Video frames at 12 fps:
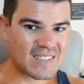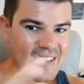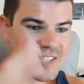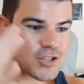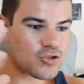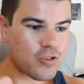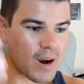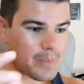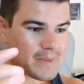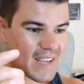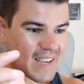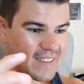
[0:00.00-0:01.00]

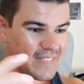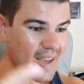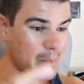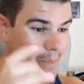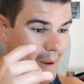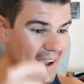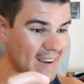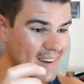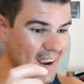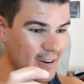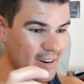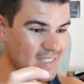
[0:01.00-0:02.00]
disrupting that
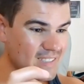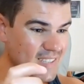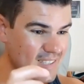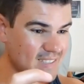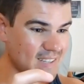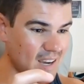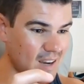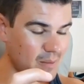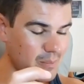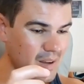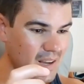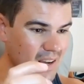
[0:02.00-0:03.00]
binary
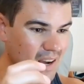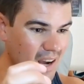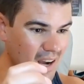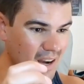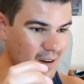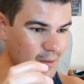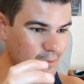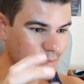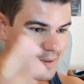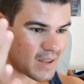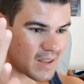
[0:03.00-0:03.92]
system of